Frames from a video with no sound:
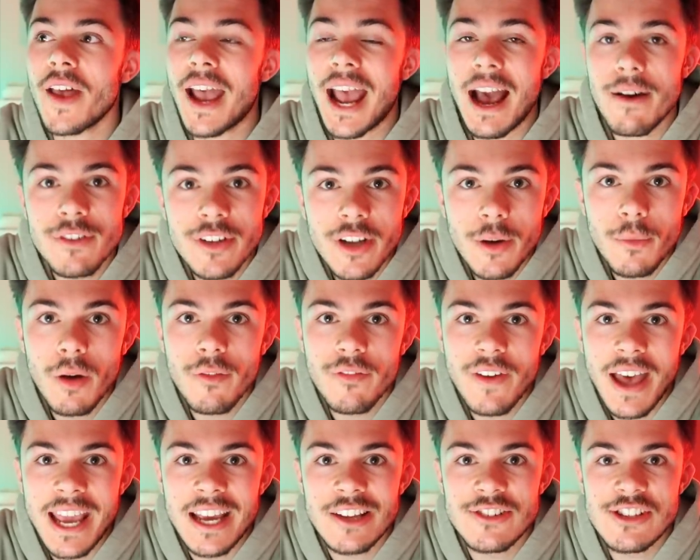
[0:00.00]
I haven't done one
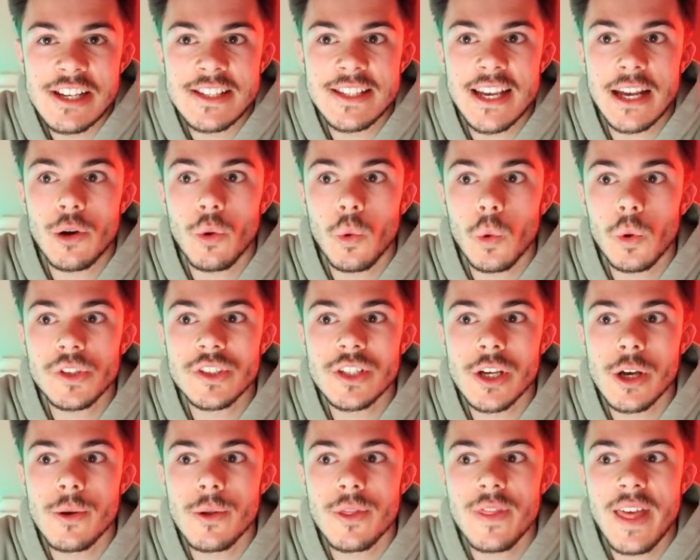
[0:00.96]
for ages and
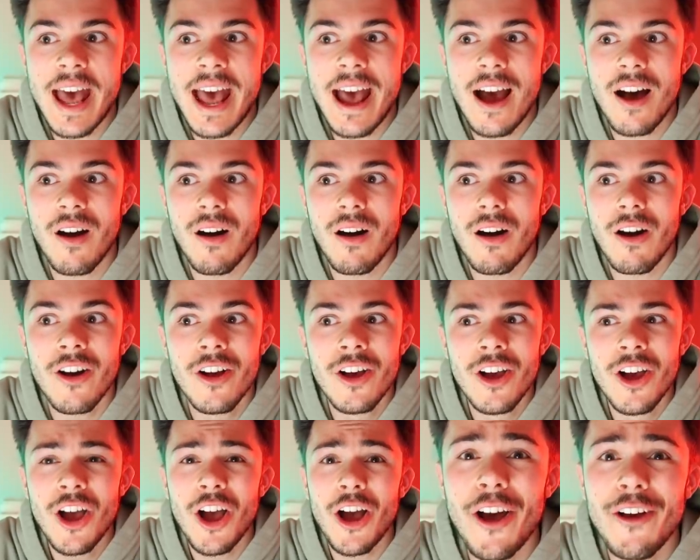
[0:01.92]
also there are
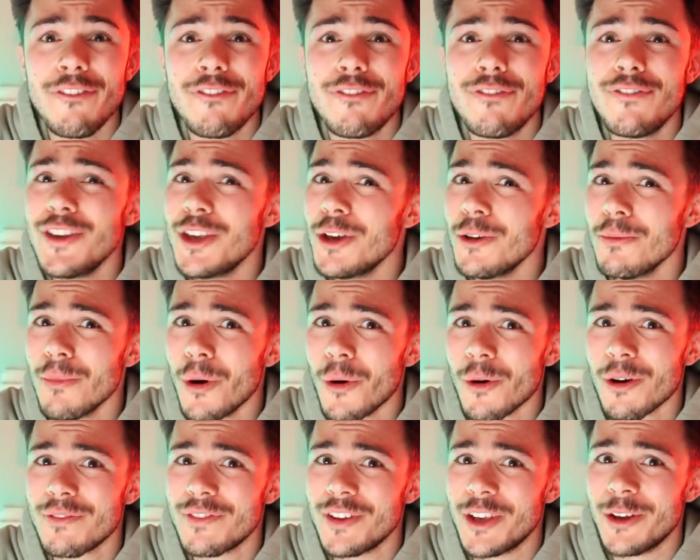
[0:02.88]
a few
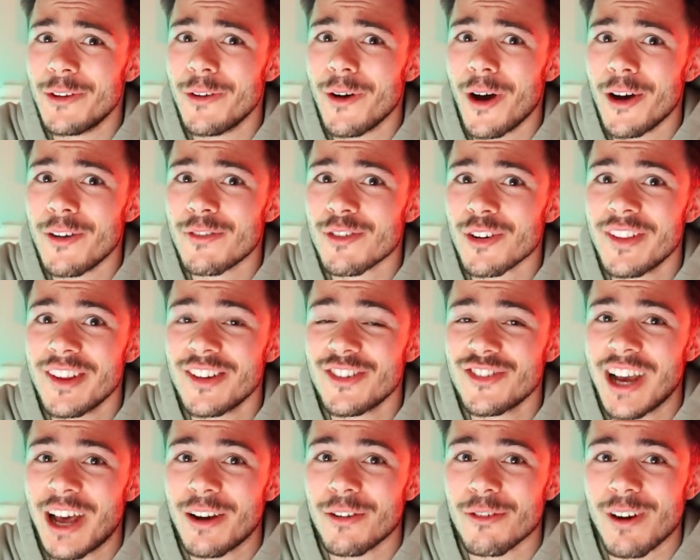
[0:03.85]
more of you over on this
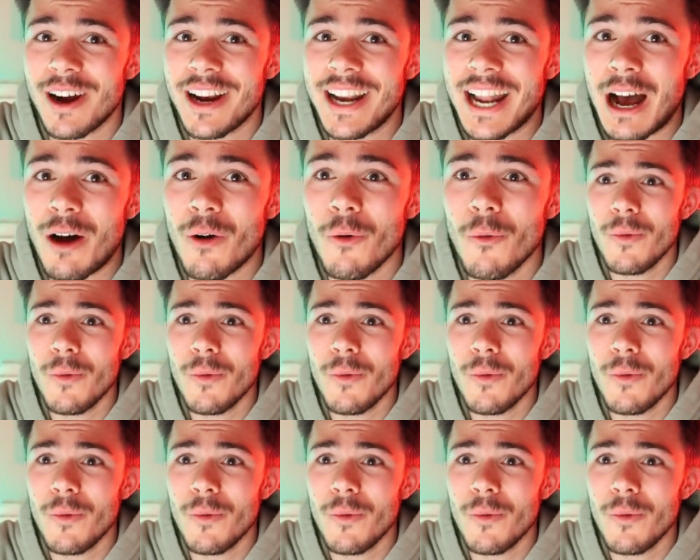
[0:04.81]
channel right now.